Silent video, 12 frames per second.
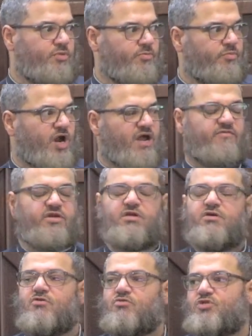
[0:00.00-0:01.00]
in private
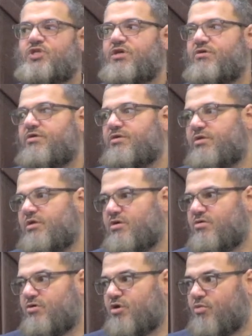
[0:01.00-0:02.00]
or secret
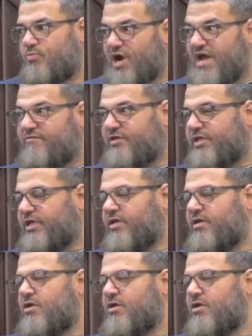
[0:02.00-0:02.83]
or privately.